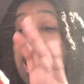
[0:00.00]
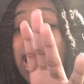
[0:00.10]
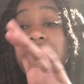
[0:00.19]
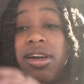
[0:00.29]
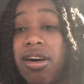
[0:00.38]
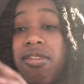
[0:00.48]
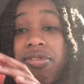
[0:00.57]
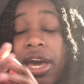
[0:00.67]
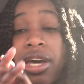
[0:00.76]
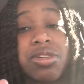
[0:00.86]
I love
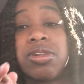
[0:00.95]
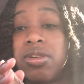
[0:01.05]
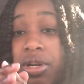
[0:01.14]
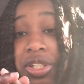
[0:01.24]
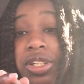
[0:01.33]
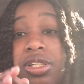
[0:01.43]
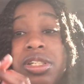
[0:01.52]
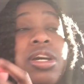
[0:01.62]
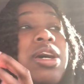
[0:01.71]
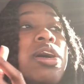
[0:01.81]
answering questions.
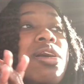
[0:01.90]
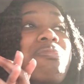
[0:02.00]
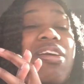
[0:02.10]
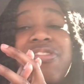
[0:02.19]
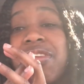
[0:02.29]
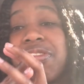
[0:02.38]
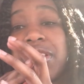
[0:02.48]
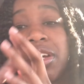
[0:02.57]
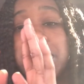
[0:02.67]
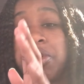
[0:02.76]
My favorite
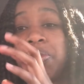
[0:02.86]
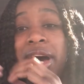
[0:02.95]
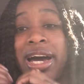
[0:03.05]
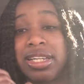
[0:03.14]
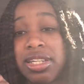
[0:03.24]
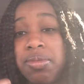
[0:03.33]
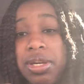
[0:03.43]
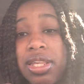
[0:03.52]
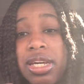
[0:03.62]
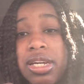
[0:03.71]
thing is people asking me
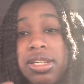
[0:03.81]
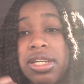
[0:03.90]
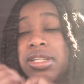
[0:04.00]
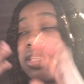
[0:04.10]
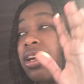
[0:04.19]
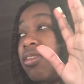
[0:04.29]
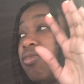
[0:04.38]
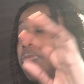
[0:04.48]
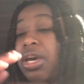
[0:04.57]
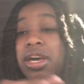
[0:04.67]
things instead of
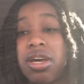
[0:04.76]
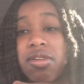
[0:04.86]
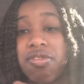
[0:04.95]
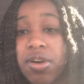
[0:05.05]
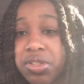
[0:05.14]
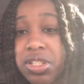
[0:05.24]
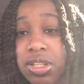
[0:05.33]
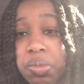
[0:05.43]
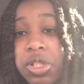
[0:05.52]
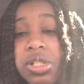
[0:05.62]
making false
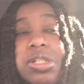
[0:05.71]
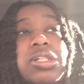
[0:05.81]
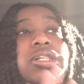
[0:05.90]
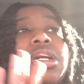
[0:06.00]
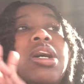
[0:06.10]
assumptions.